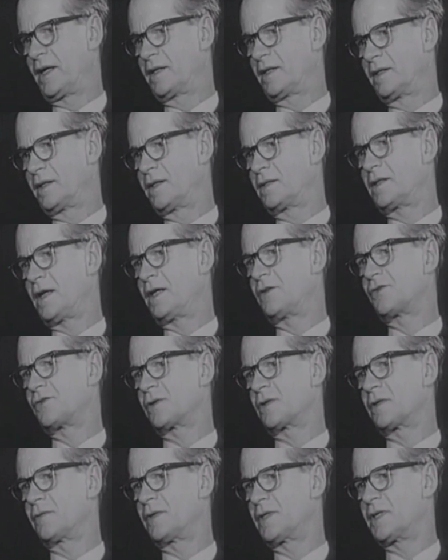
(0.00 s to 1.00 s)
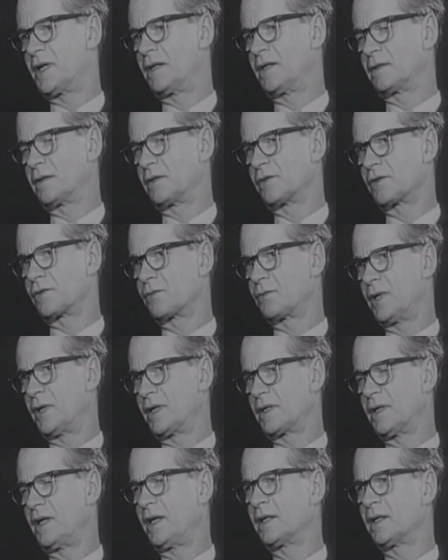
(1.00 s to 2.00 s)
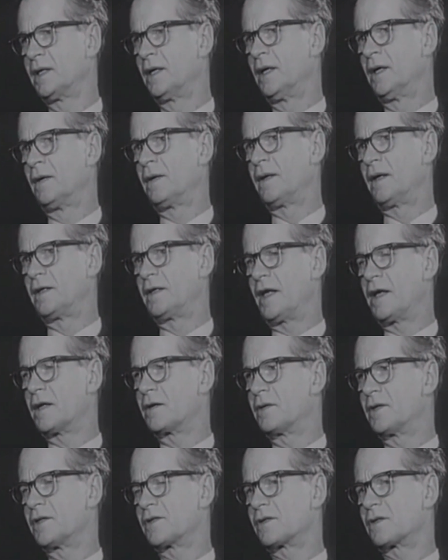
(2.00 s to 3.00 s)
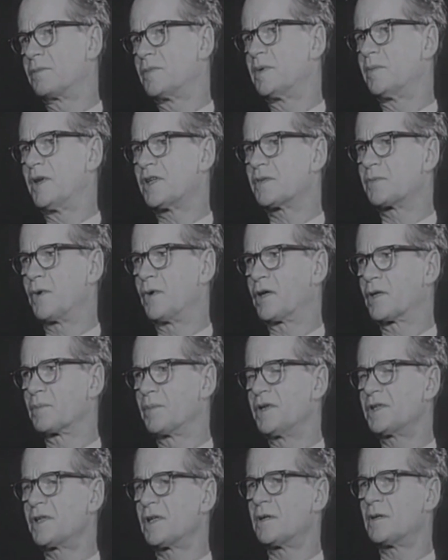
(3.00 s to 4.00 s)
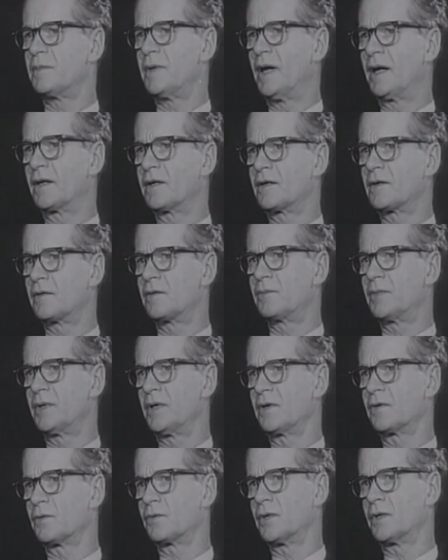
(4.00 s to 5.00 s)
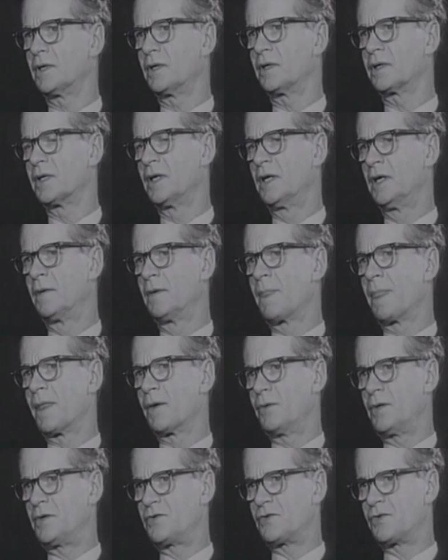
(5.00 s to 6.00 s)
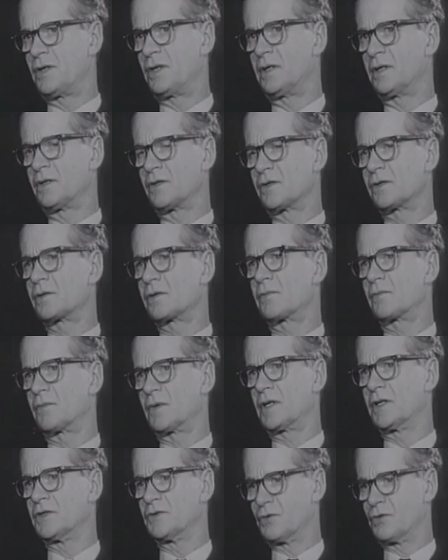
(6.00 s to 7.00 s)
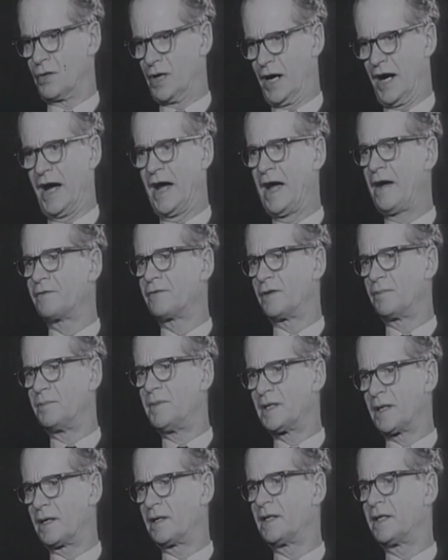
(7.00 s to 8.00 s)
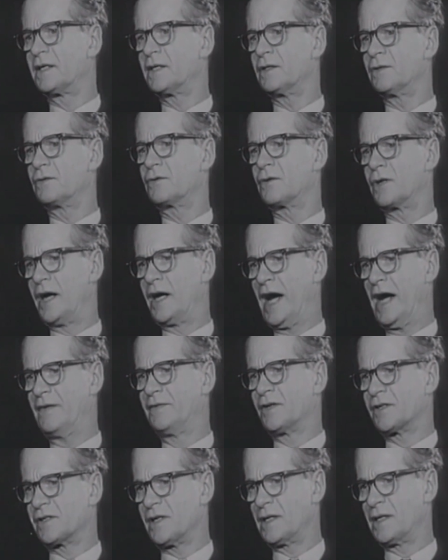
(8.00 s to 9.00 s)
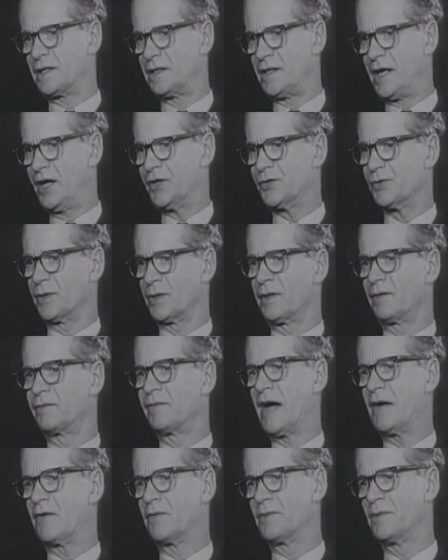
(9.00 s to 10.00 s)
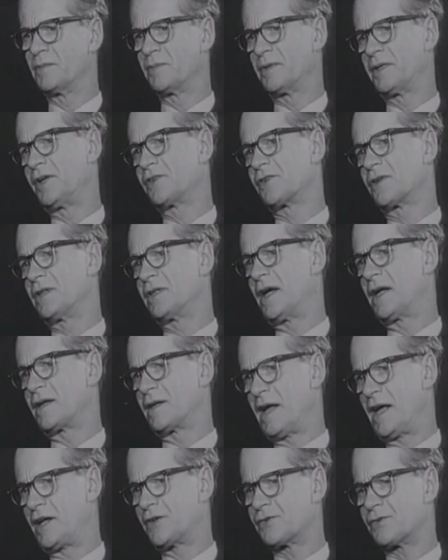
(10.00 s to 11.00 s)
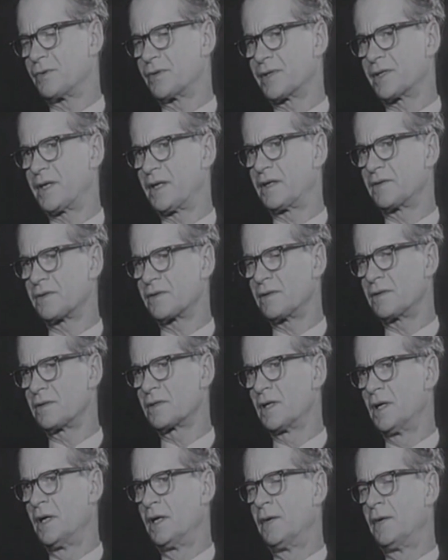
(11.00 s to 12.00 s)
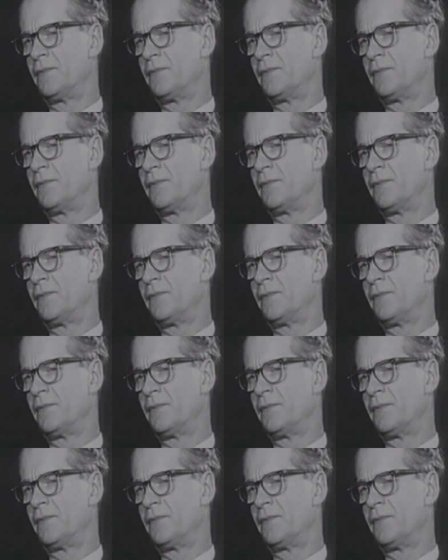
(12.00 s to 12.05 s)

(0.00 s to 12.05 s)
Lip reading: getting the attention of attendants and whatnot. And the other is to be much more explicit about it and build a world which is contrived, admittedly contrived. It's not a natural environment, but these are not natural cases,